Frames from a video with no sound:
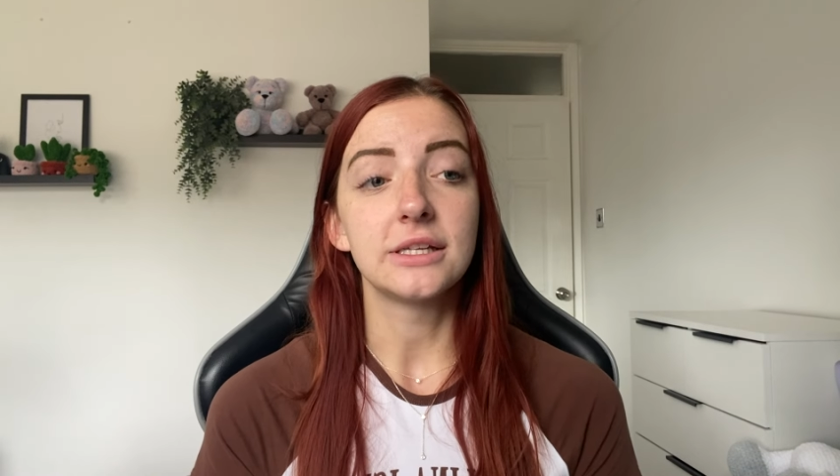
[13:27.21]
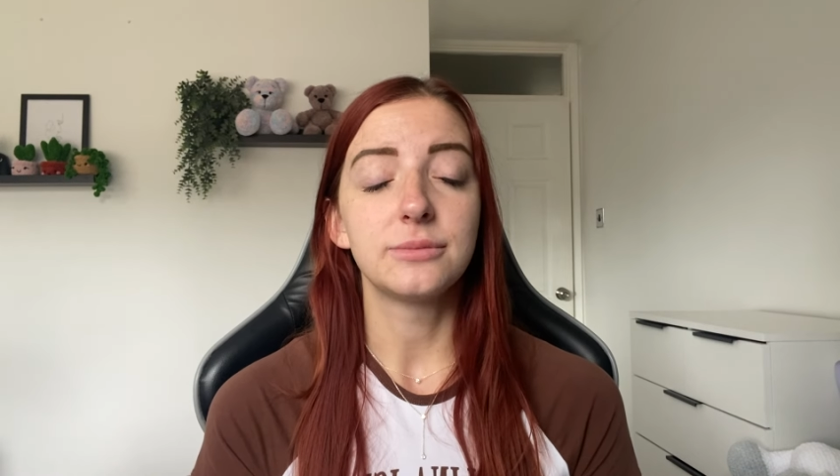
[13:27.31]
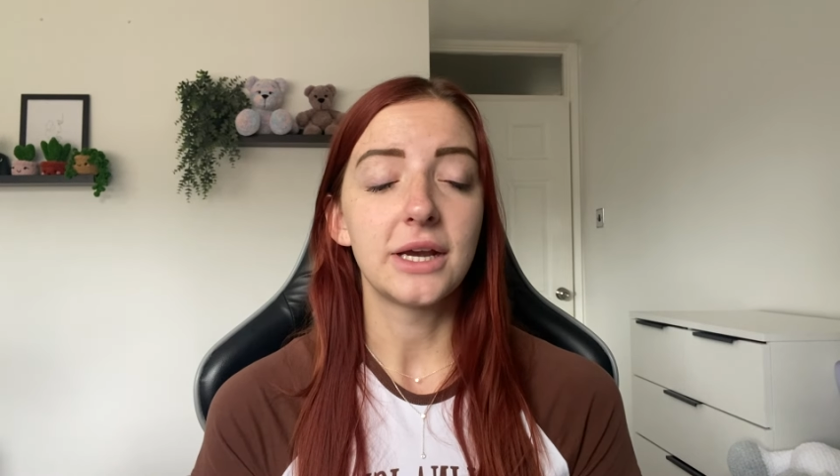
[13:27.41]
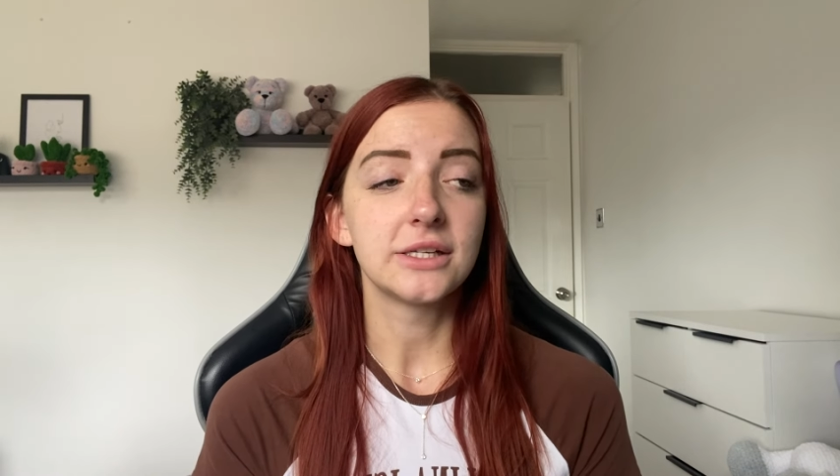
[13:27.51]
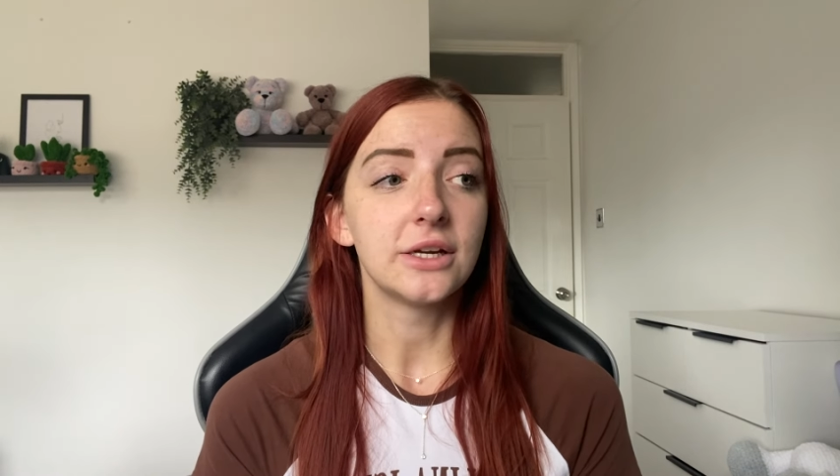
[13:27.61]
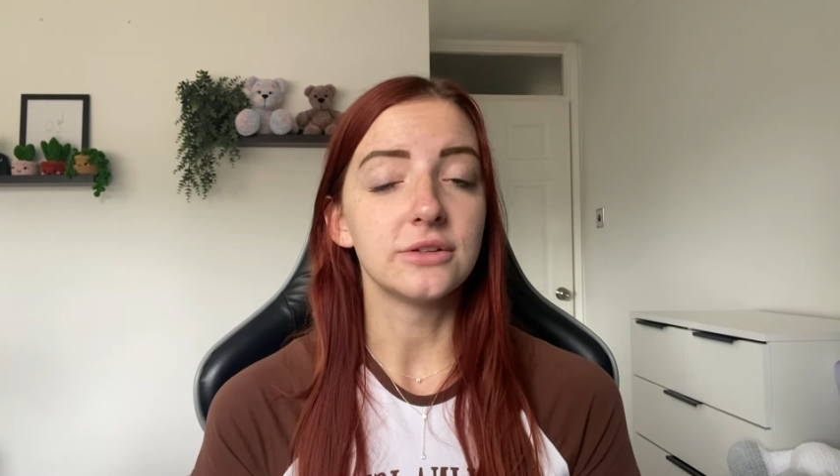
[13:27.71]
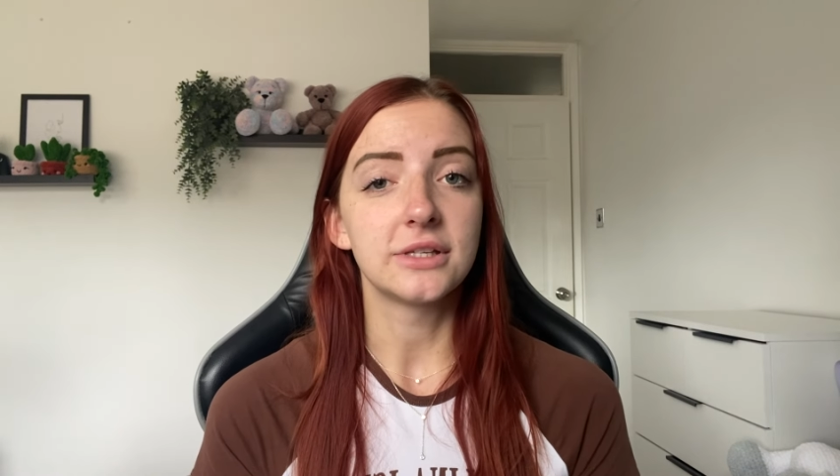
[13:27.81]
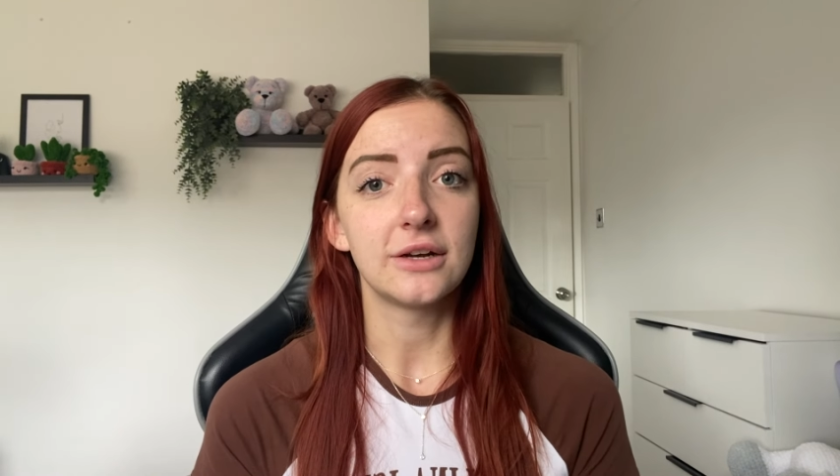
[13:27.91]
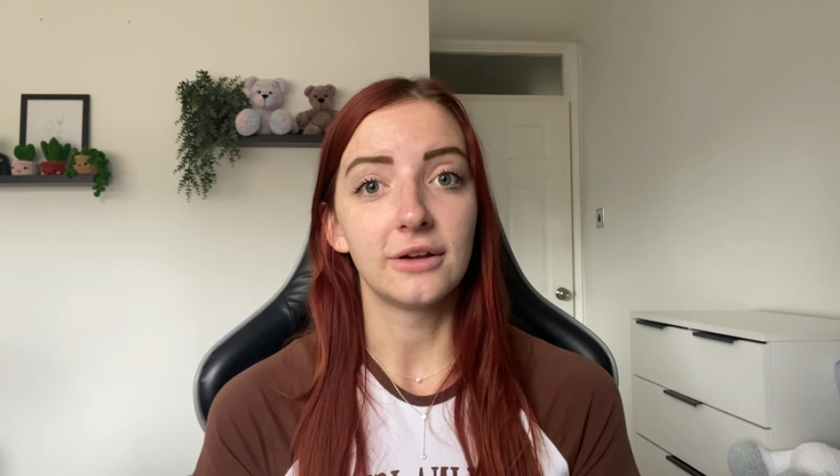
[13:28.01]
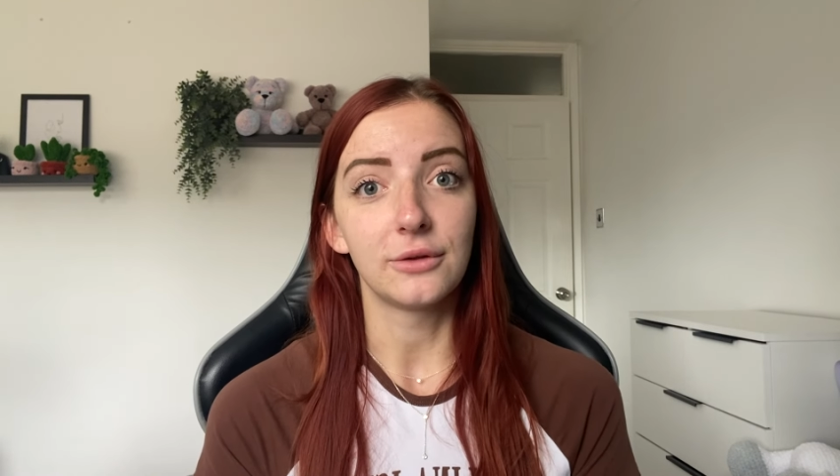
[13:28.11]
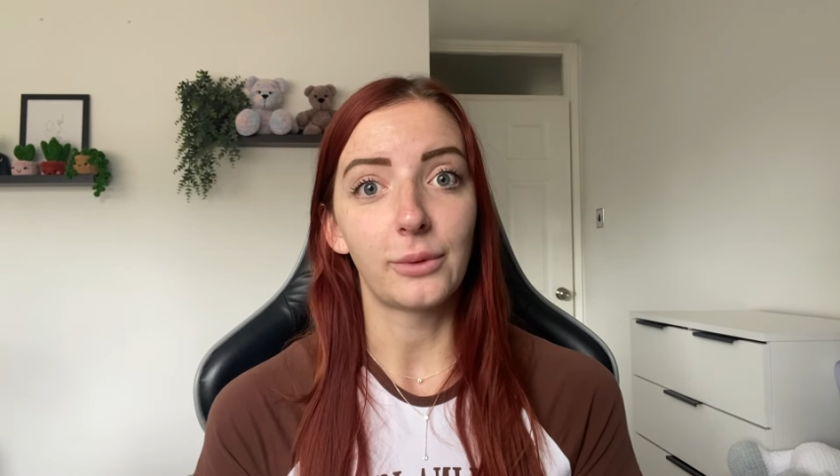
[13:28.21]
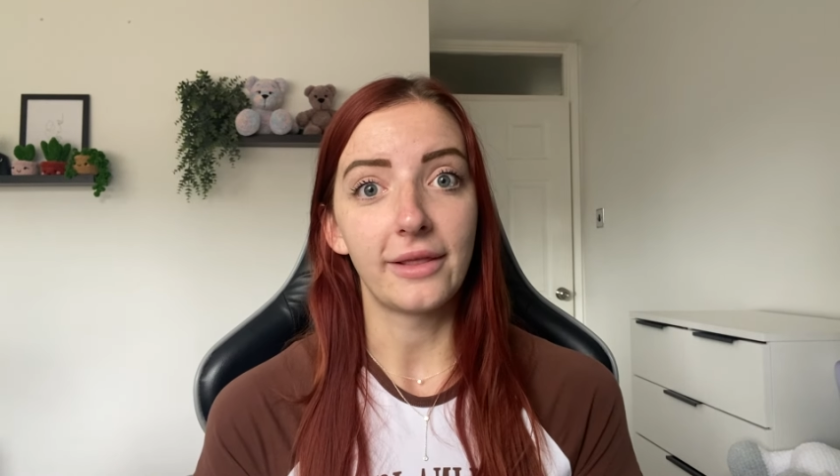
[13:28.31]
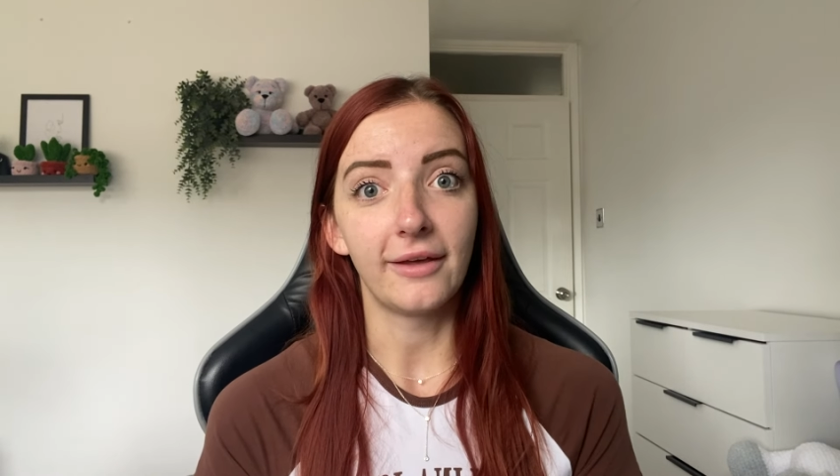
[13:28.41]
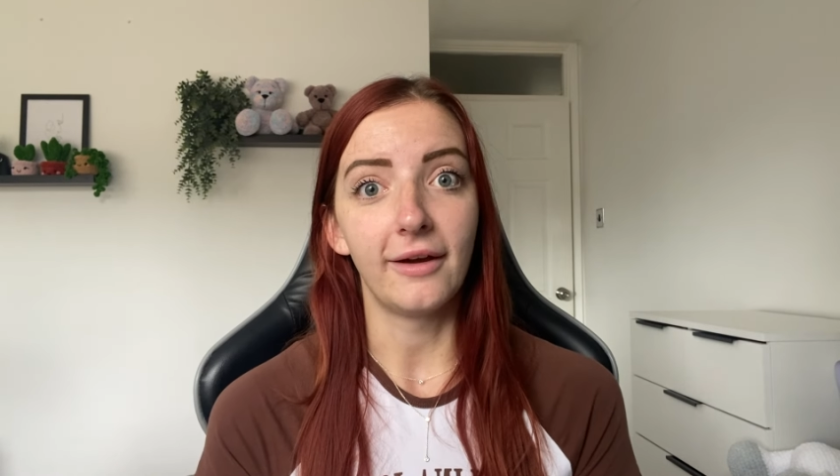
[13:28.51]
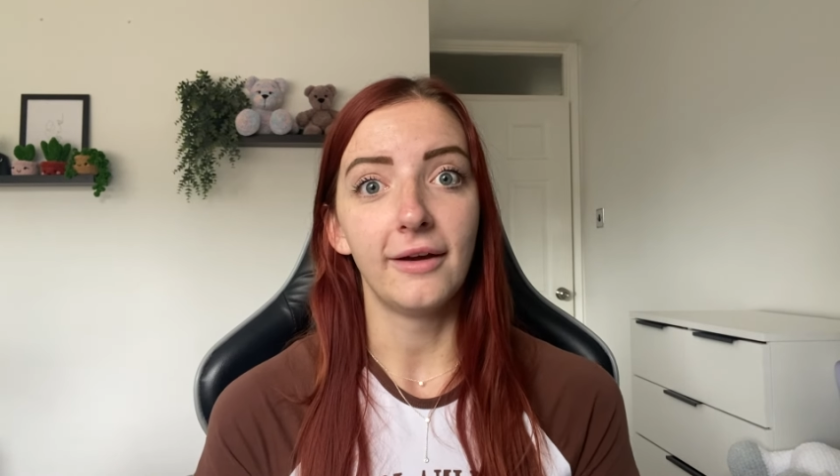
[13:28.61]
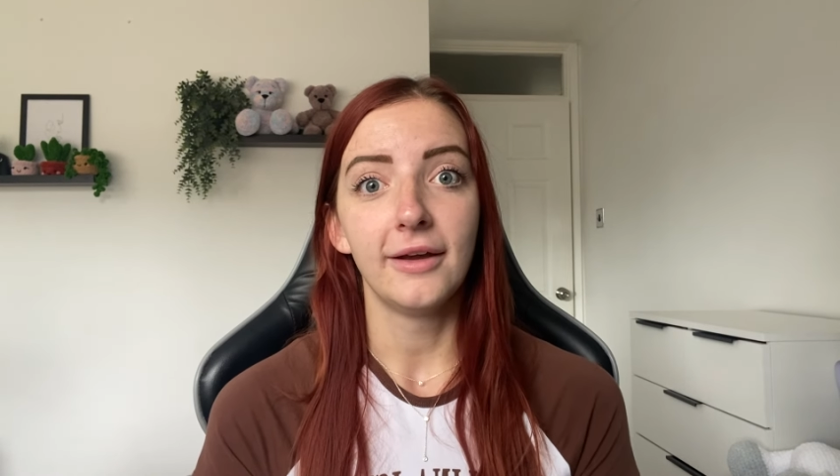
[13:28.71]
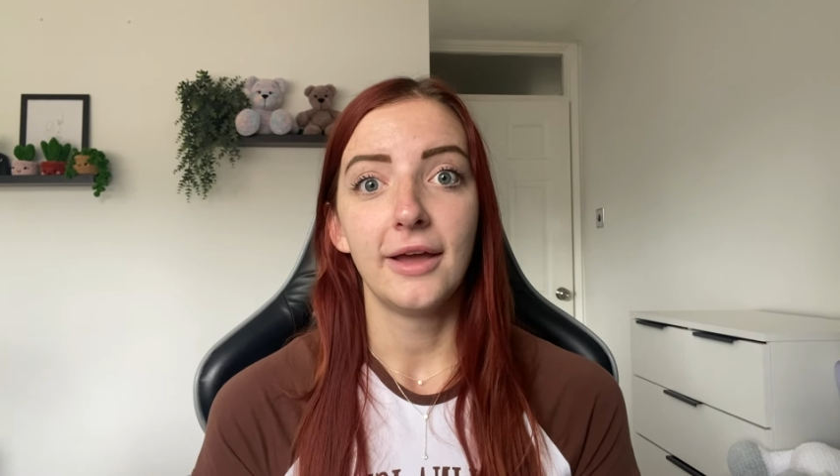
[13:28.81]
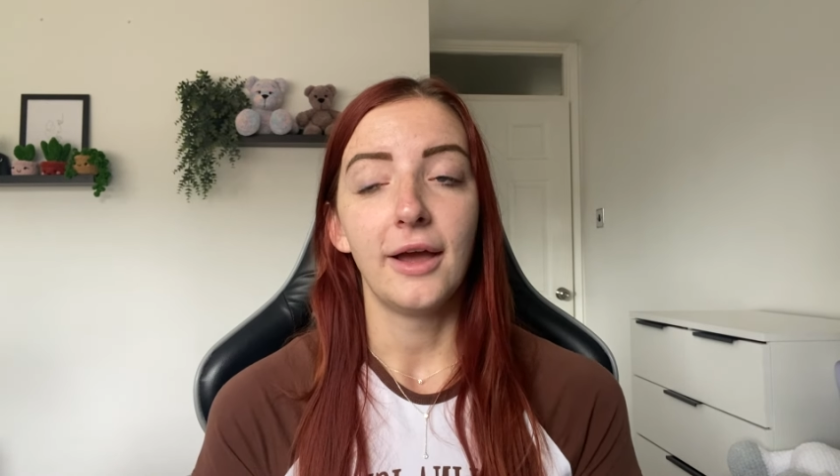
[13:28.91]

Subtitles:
especially considering the weather.